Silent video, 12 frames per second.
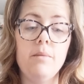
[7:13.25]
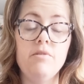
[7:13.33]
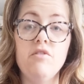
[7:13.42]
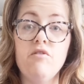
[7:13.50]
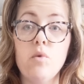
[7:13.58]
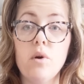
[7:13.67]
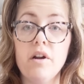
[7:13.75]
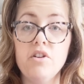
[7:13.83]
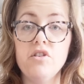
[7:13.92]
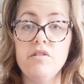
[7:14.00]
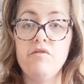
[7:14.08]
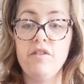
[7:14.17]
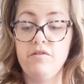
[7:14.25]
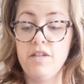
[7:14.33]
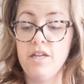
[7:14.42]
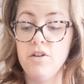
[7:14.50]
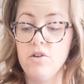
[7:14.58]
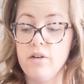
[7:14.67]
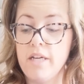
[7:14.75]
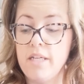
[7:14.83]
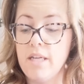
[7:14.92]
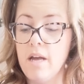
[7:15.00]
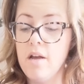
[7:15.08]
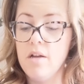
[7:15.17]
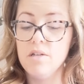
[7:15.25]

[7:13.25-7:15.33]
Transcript: up to 450 degrees.